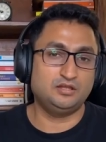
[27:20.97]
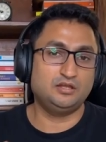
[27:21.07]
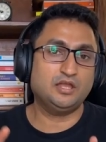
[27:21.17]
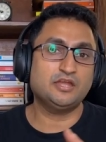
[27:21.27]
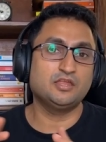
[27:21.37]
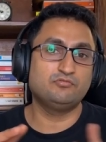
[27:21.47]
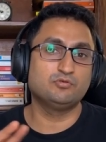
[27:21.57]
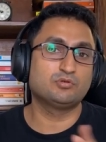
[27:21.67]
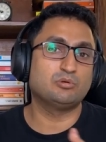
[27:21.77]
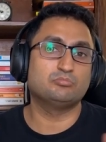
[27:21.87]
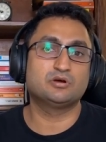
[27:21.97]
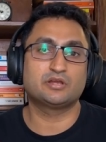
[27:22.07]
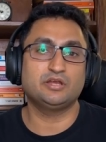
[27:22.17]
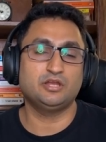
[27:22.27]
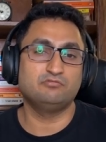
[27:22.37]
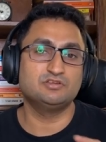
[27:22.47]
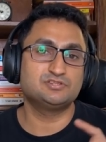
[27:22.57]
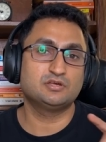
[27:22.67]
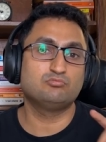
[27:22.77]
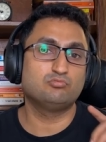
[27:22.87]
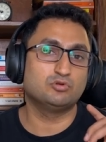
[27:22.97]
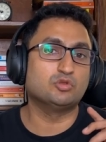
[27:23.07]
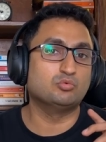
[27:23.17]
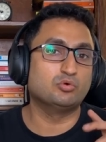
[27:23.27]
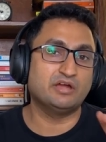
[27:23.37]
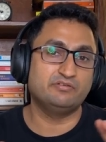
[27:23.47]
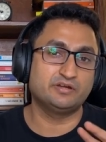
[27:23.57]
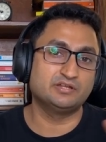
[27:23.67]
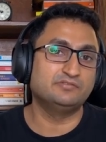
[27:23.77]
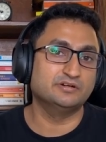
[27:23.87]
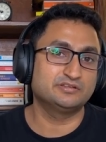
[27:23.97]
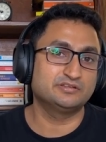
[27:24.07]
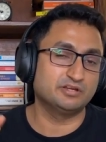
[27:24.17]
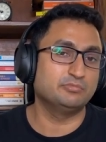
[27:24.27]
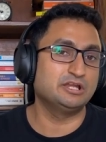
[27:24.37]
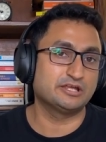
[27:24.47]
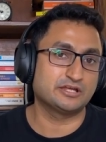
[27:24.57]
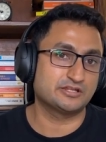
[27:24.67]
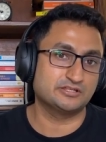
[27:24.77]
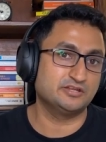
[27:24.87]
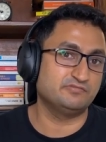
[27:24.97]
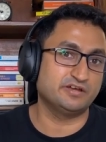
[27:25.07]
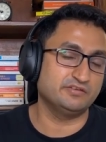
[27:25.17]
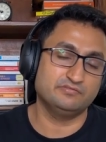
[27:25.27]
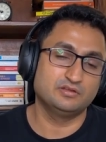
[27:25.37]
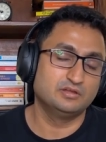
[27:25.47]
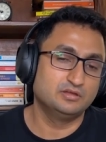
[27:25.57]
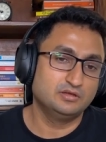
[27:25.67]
And if you remember, right, in which year you would have hit the first 1 million ARR and then 5?